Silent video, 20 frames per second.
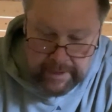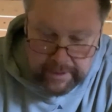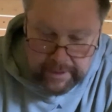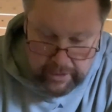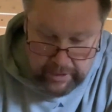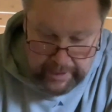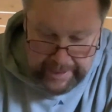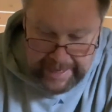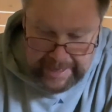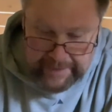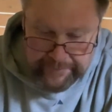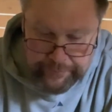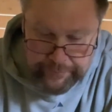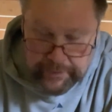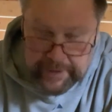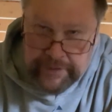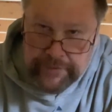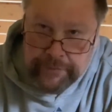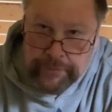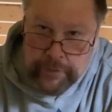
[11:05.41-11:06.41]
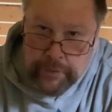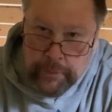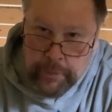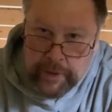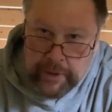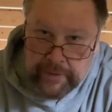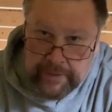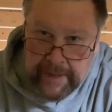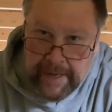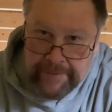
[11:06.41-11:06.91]
good antifreeze for the
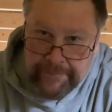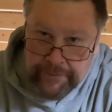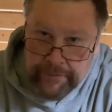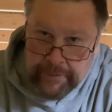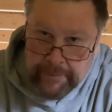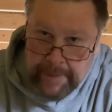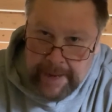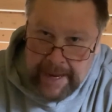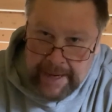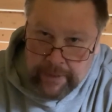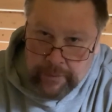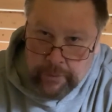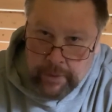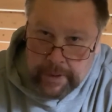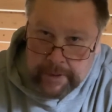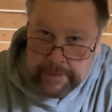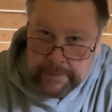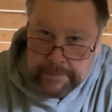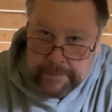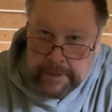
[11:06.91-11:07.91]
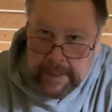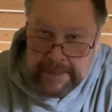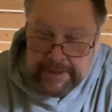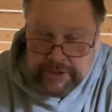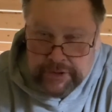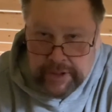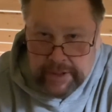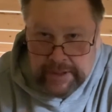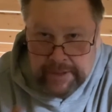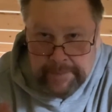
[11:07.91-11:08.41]
wintertime for the Mach 1.
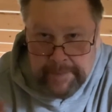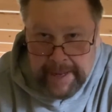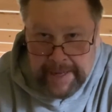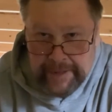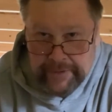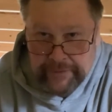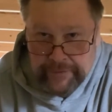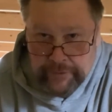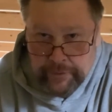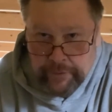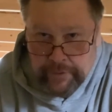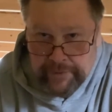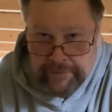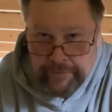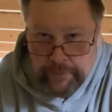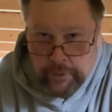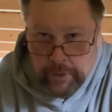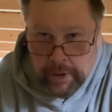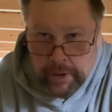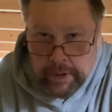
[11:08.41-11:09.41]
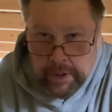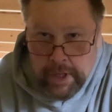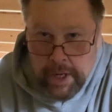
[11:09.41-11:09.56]
It's good to minus 34.